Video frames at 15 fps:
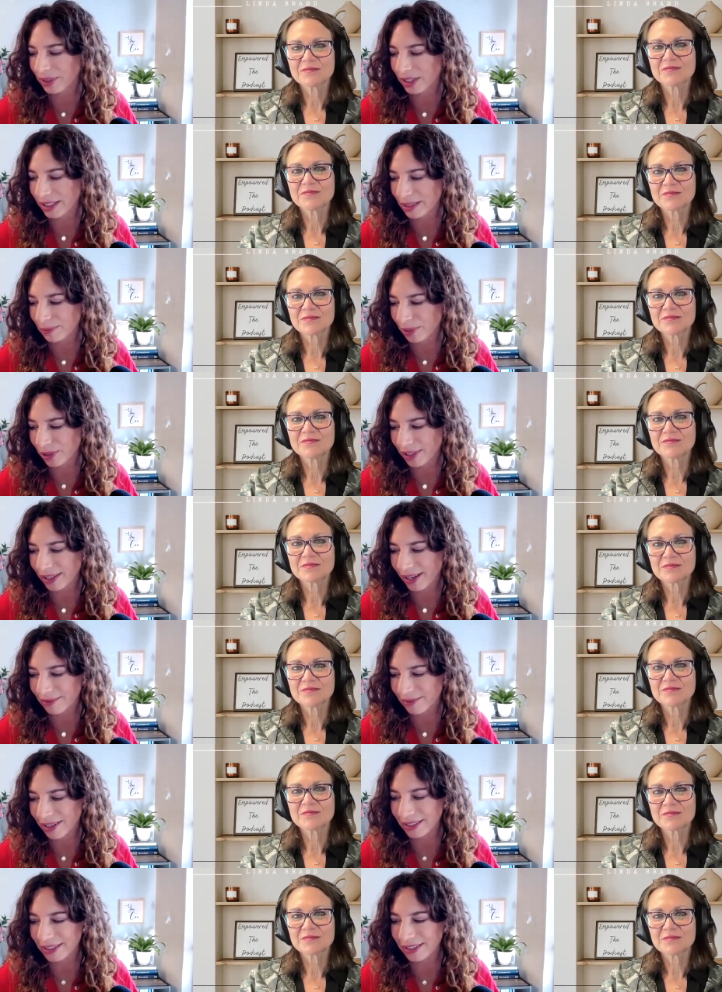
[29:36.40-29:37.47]
Speaker 1: with this book. I
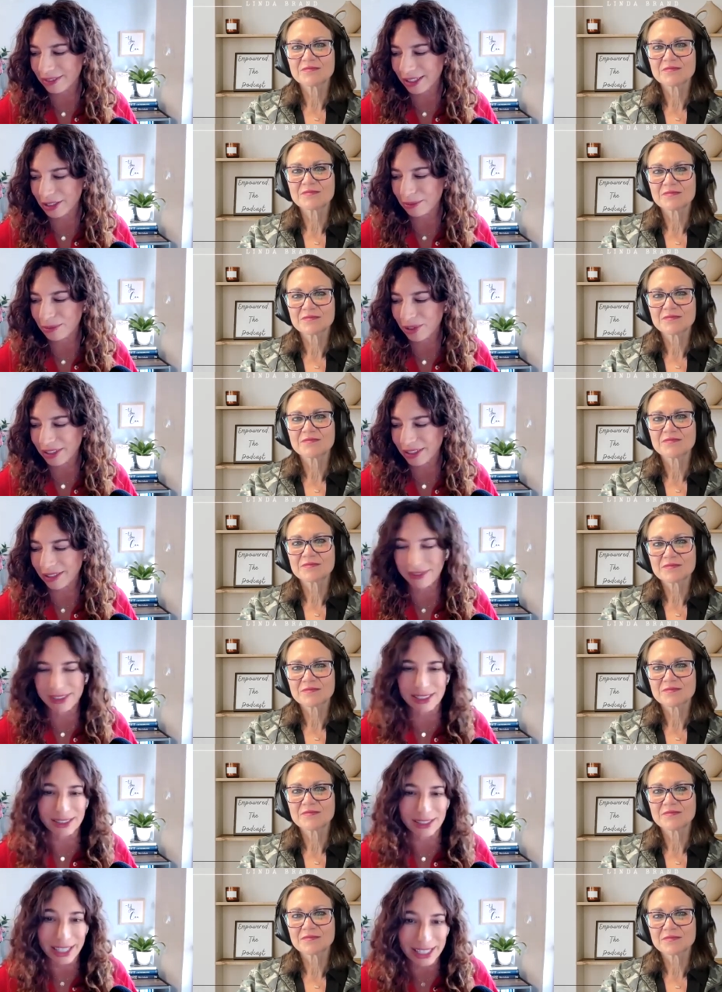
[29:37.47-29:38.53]
wanted to write a book that was
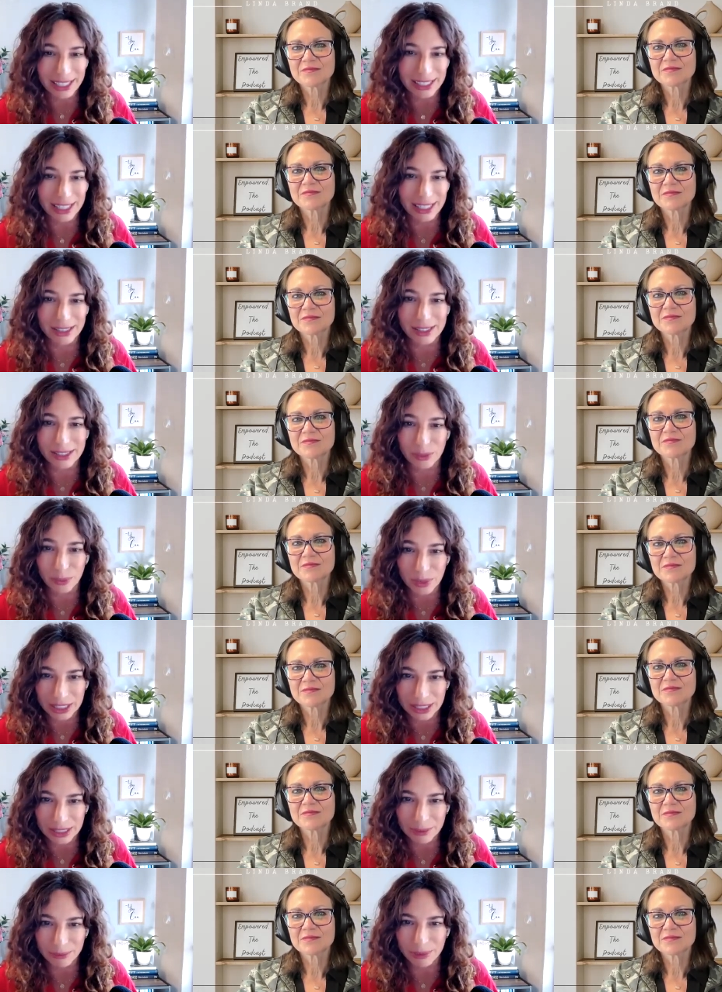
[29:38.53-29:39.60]
light and
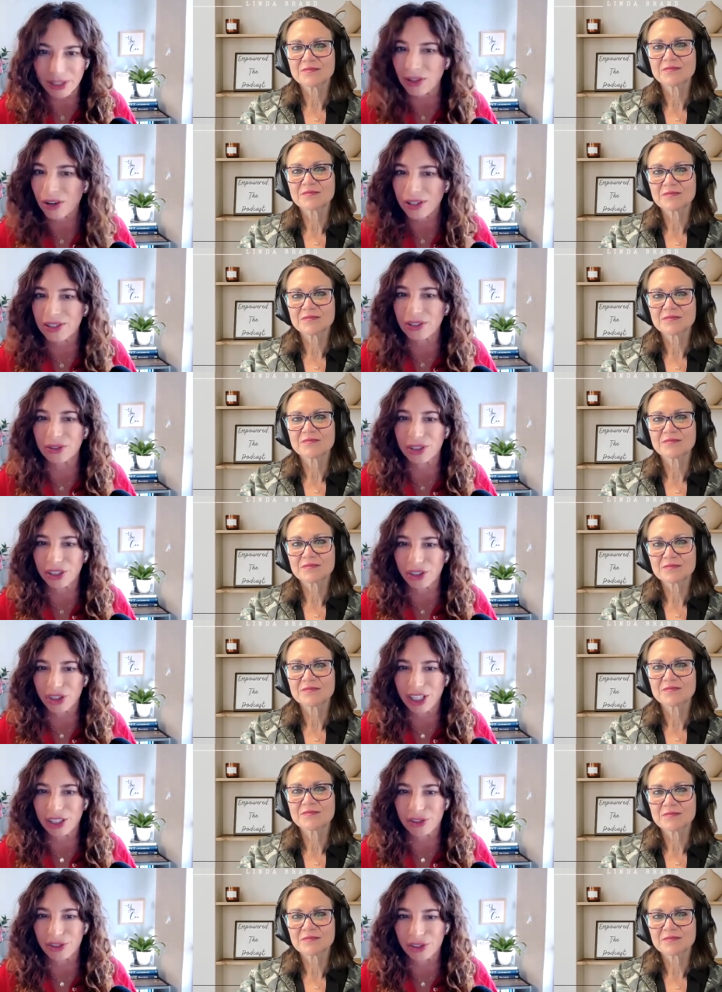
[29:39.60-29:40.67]
sweet, but also could
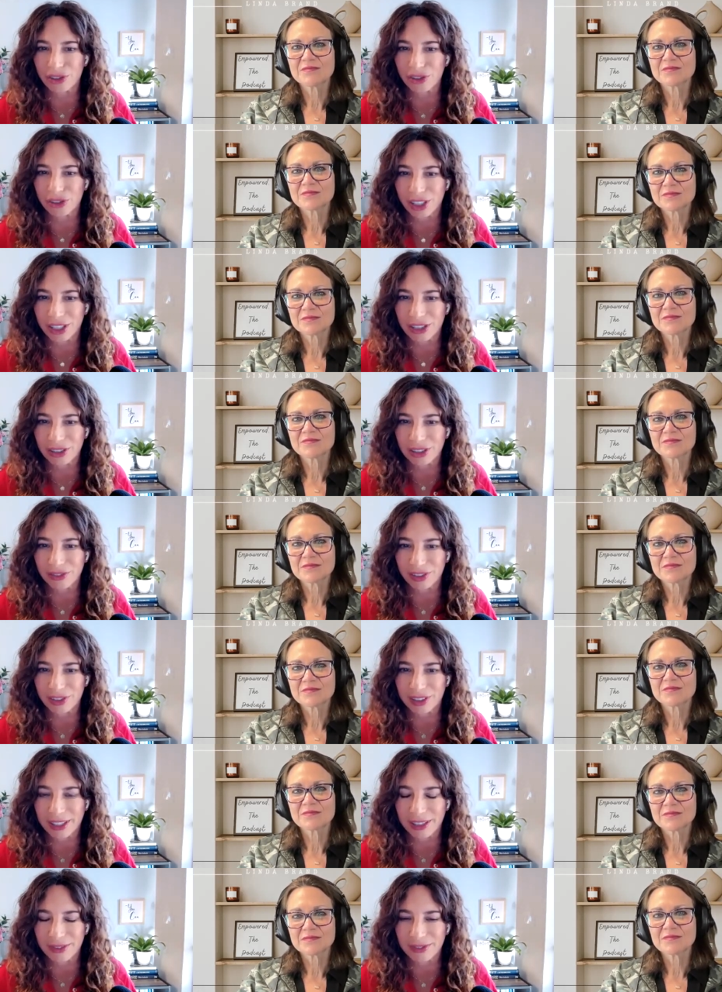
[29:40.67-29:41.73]
change the trajectory of your
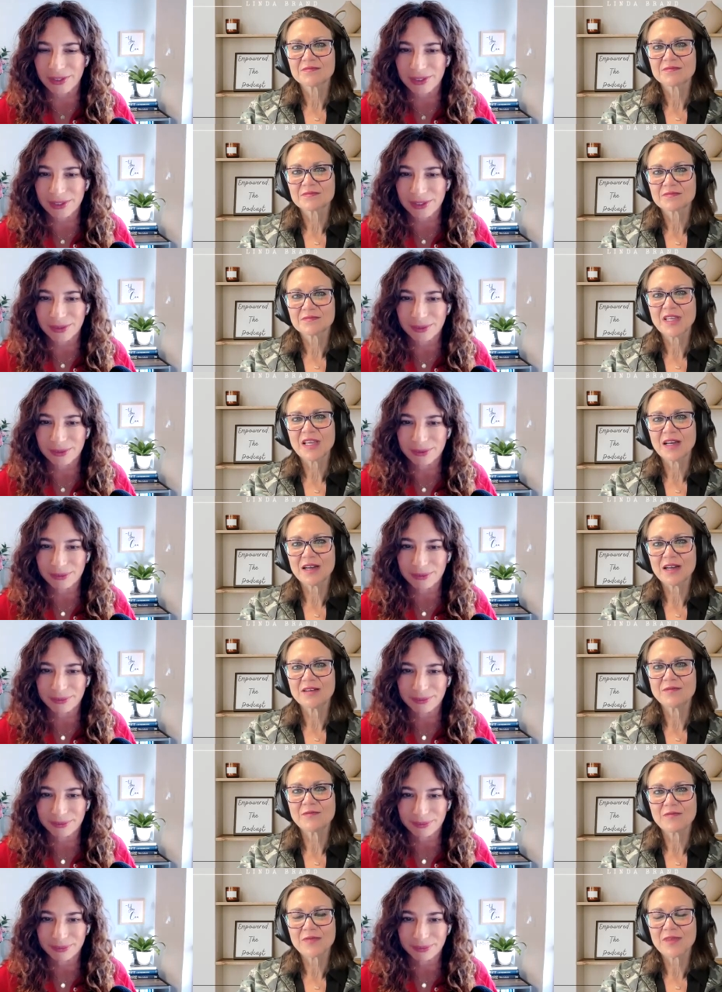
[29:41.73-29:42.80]
life.
Speaker 2: Yeah,
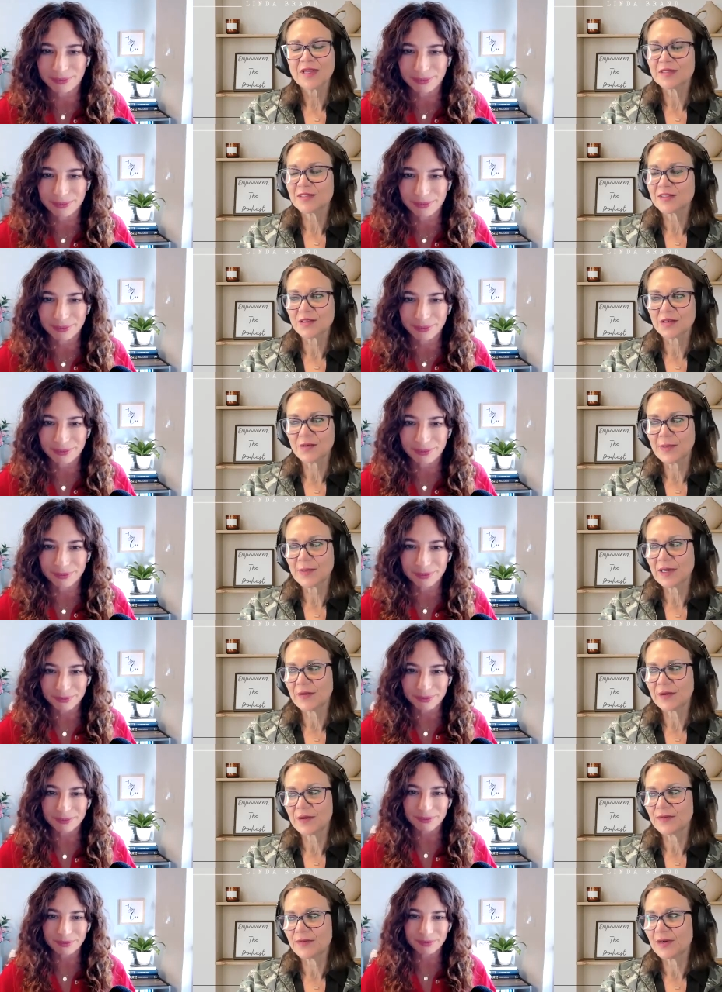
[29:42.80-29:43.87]
it's so
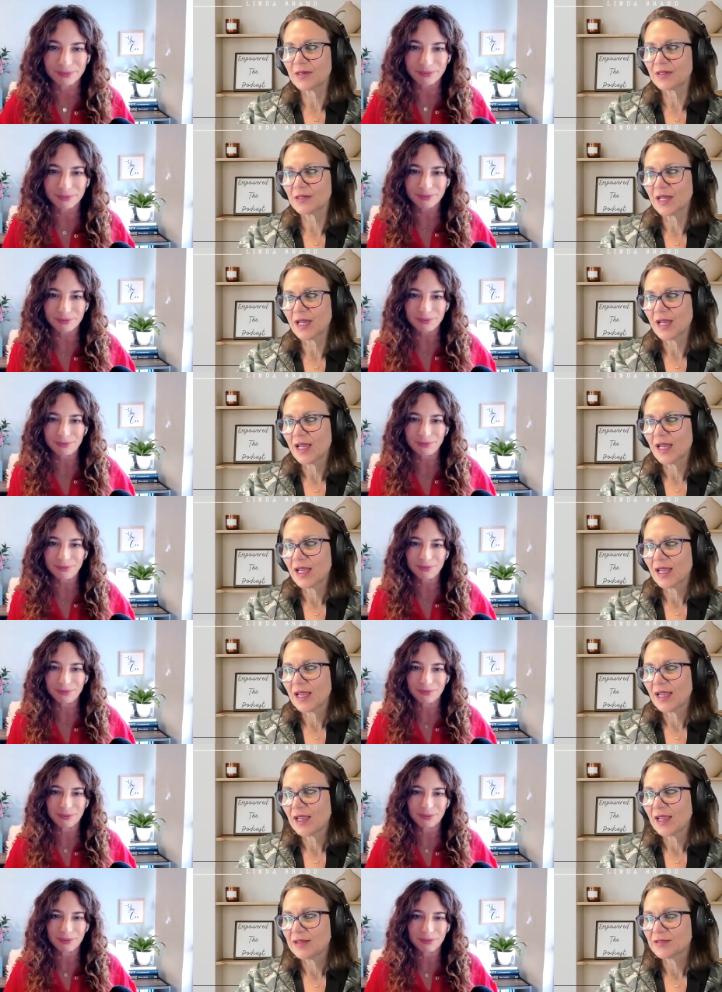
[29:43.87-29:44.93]
powerful.
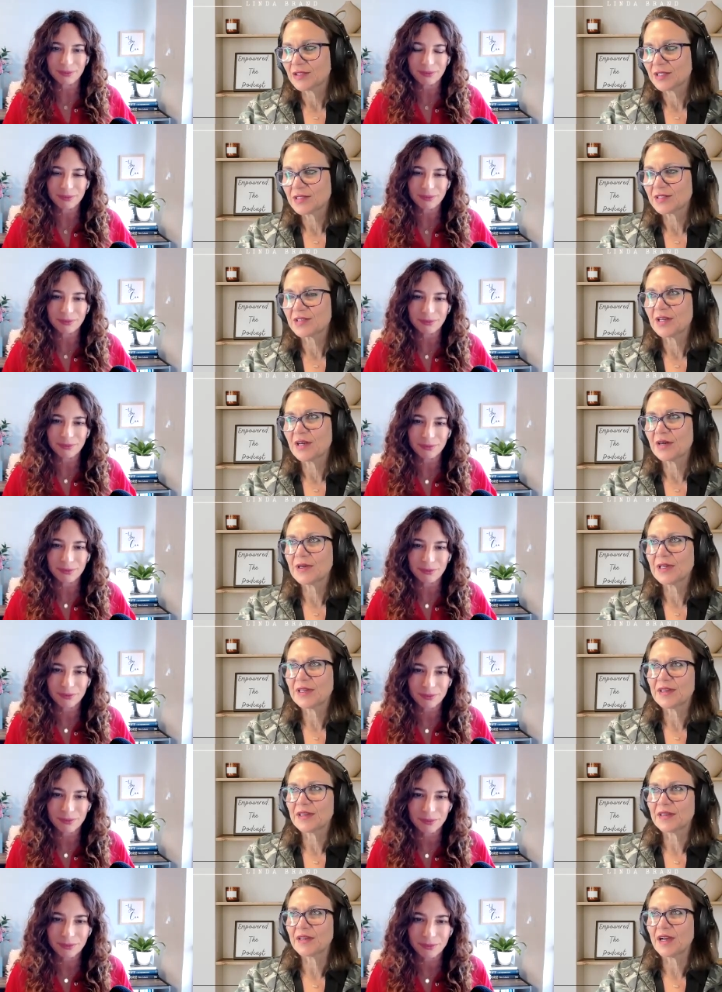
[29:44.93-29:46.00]
Just
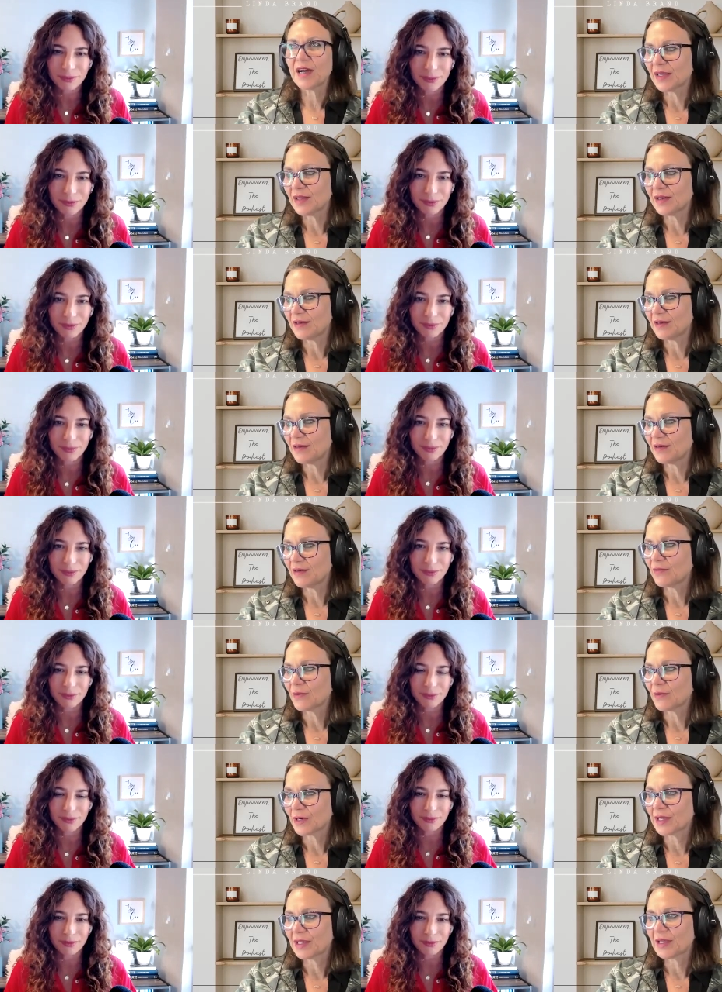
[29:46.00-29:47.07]
knowing that
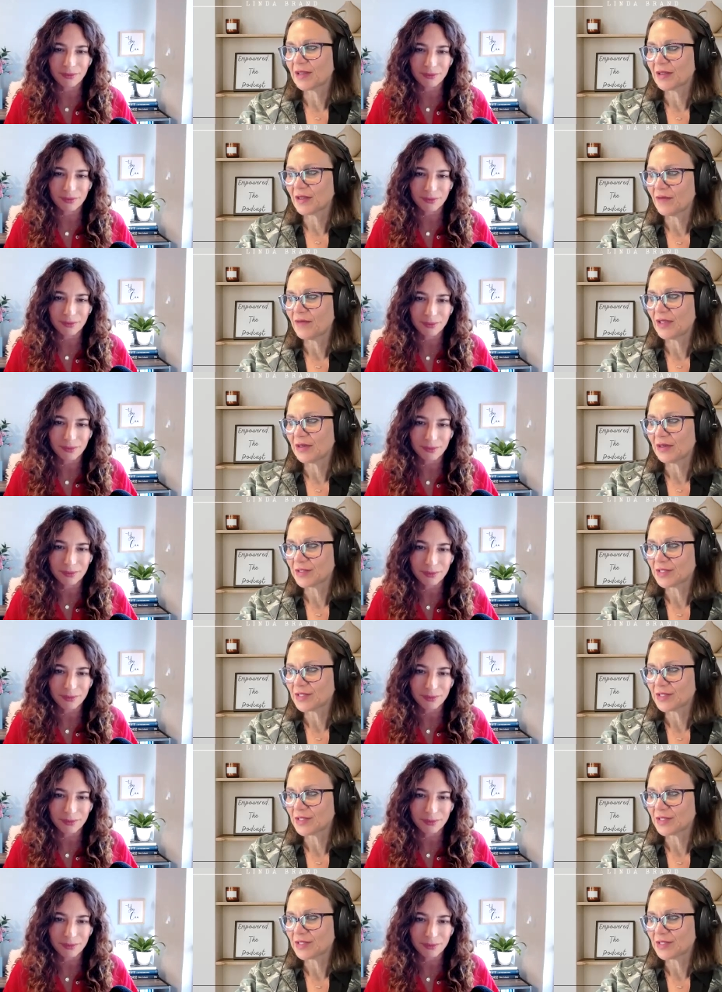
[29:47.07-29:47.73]
working on loving